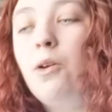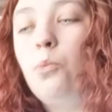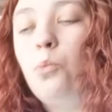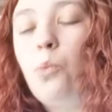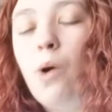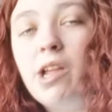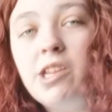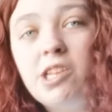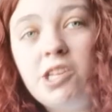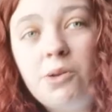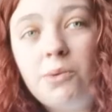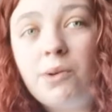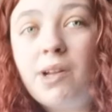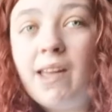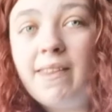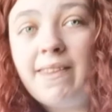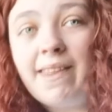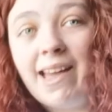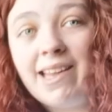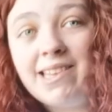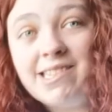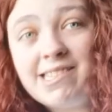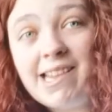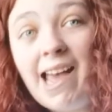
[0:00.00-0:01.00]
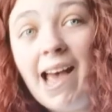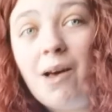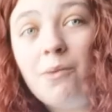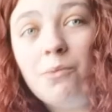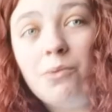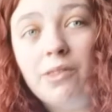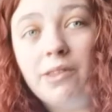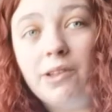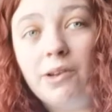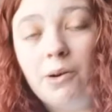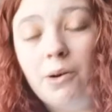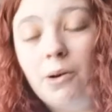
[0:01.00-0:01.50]
When you get that
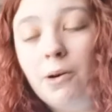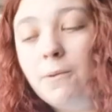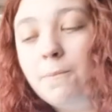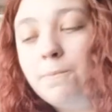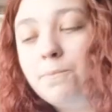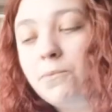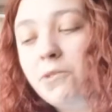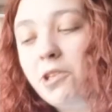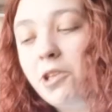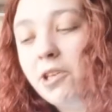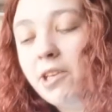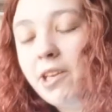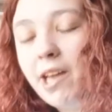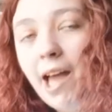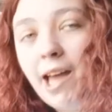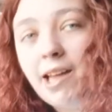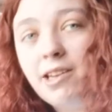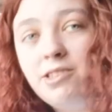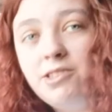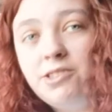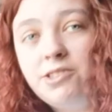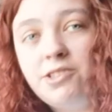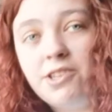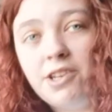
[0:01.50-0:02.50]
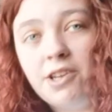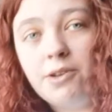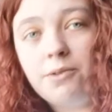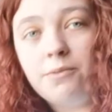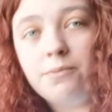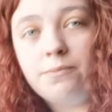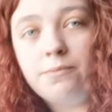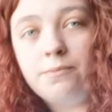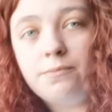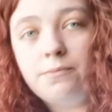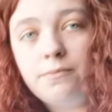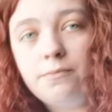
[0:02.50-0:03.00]
down though, you can do...